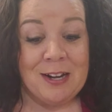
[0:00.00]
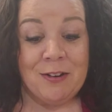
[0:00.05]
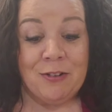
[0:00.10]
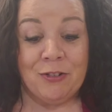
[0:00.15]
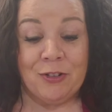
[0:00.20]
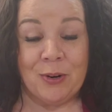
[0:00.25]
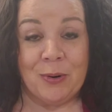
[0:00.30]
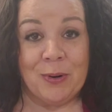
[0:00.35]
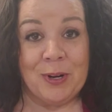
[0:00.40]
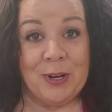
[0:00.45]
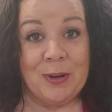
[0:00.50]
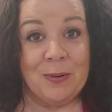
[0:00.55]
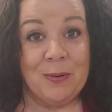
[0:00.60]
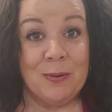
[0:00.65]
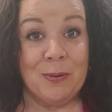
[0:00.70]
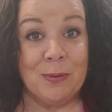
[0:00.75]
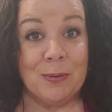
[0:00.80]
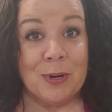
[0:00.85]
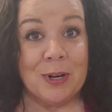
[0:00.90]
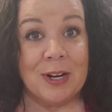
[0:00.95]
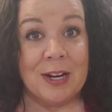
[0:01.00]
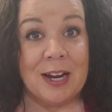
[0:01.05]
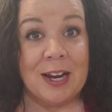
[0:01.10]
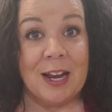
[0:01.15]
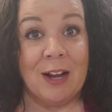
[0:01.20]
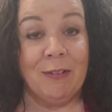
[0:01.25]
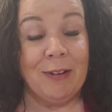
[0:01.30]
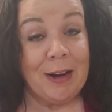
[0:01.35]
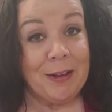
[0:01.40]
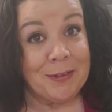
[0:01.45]
to show you
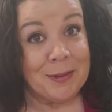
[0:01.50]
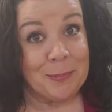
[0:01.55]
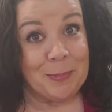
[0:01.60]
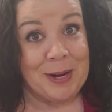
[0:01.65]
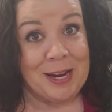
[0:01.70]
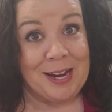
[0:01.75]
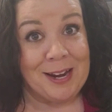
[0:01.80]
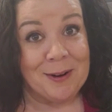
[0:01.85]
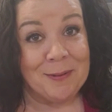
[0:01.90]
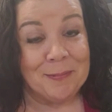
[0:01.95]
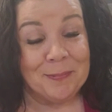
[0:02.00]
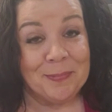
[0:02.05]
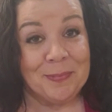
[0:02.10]
a recipe.